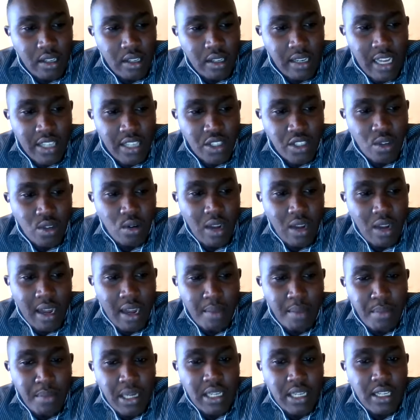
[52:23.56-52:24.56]
natural
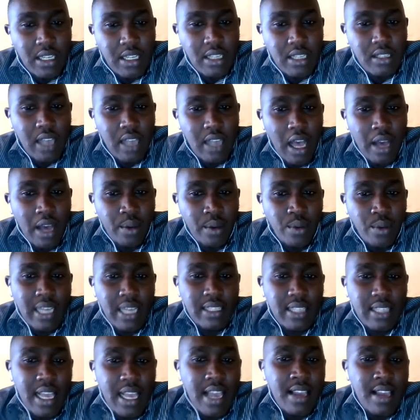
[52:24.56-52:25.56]
calamities, uh, we are
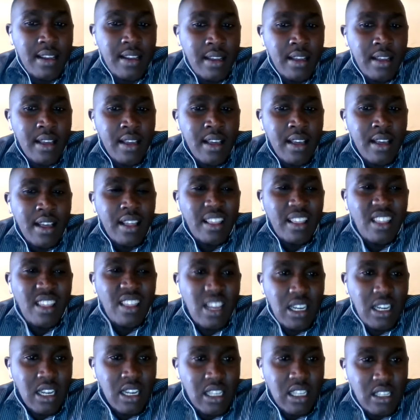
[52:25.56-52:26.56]
saying, they
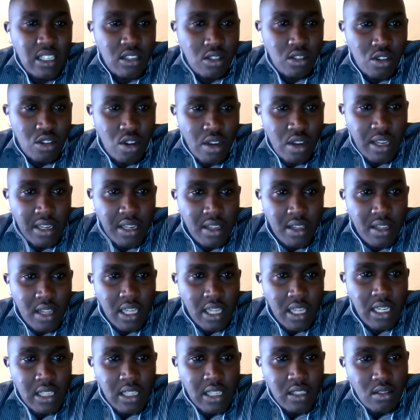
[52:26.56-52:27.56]
destroyed, they
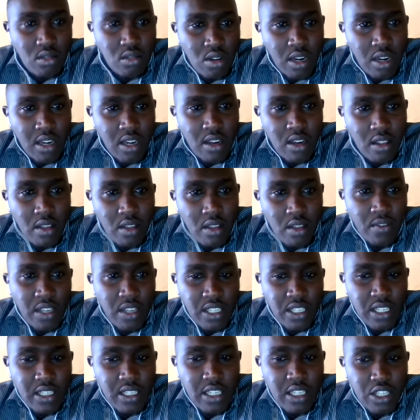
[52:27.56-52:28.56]
destroyed the
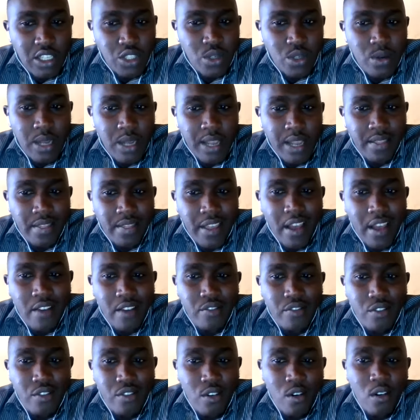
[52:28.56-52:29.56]
vegetation and
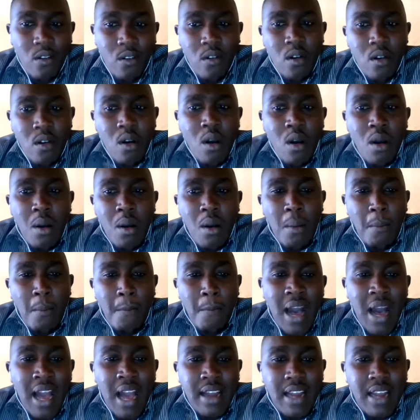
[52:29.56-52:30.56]
therefore
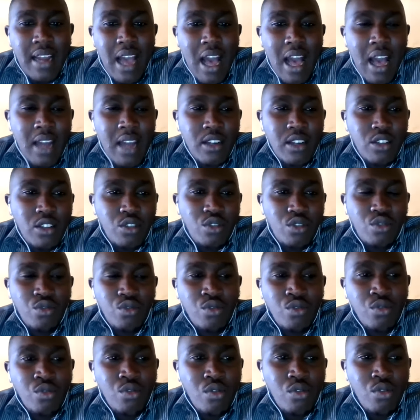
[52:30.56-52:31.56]
man had
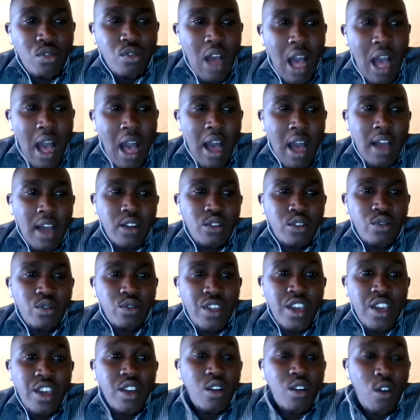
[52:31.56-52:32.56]
to uh,
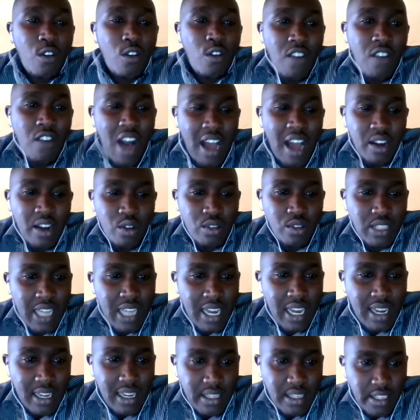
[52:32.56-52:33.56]
think of an
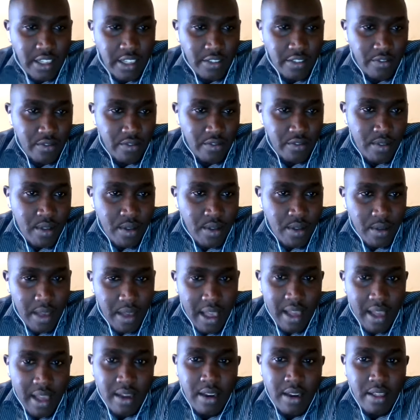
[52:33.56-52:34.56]
alternative.
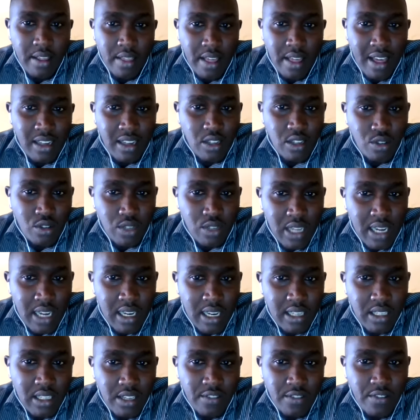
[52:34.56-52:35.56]
And that
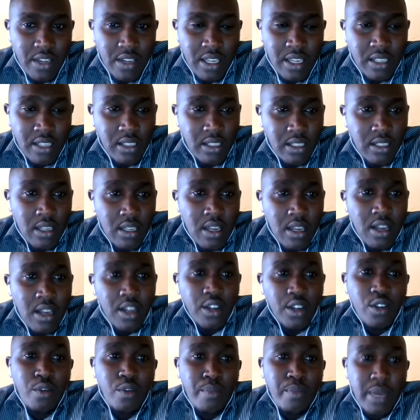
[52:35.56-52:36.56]
alternative is
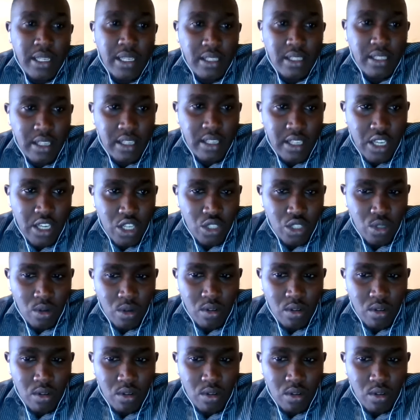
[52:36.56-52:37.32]
domestication.